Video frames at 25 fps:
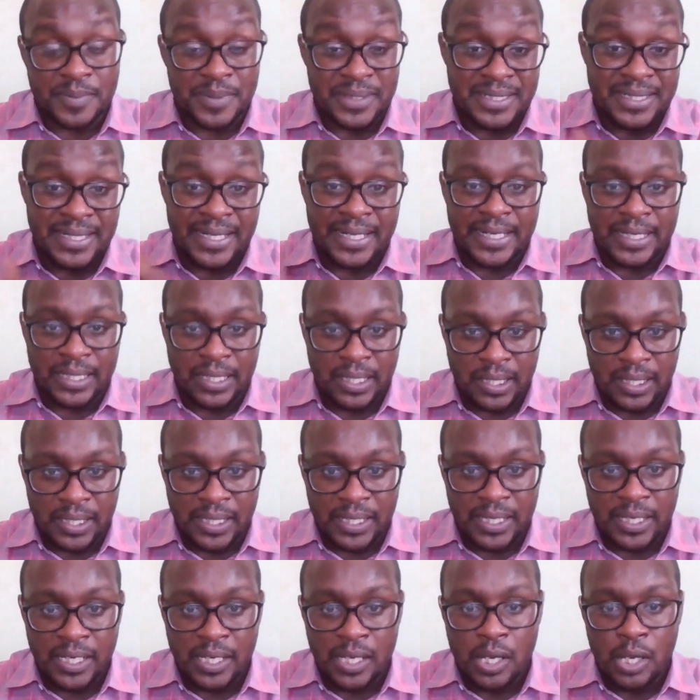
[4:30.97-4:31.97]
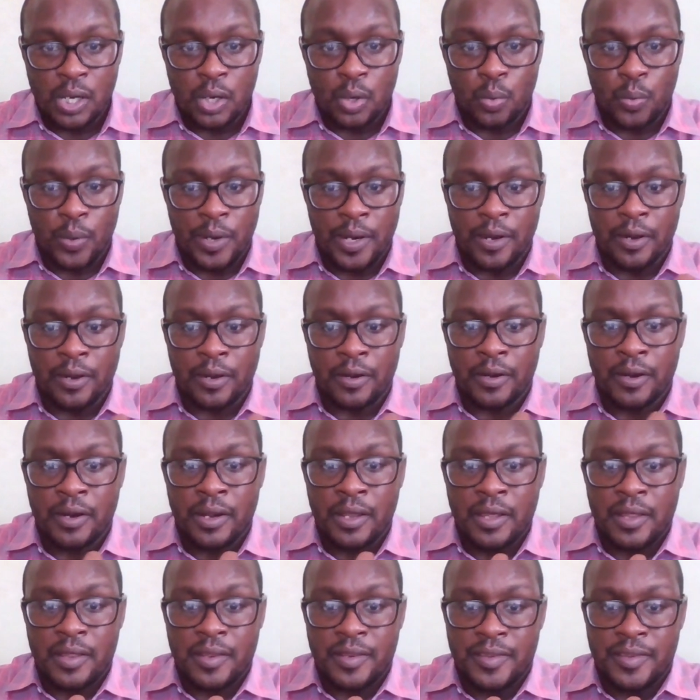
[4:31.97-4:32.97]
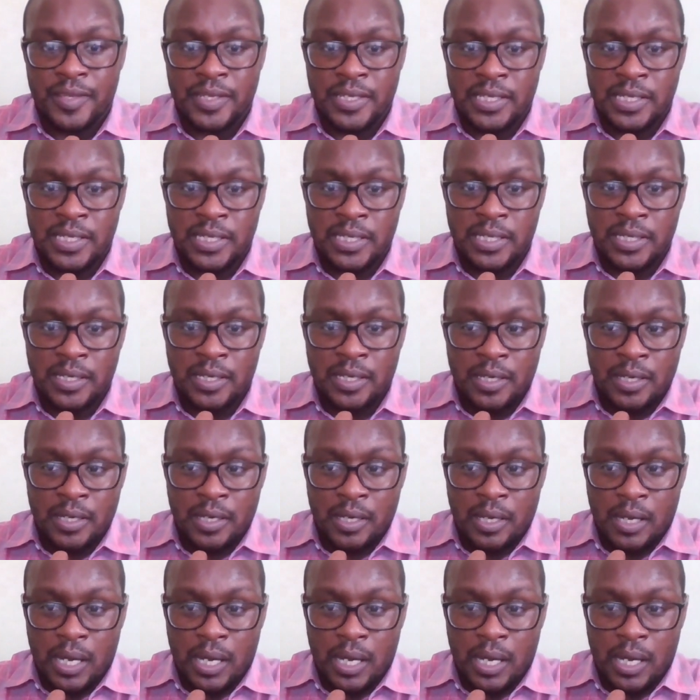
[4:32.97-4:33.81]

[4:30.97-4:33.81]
particularly where the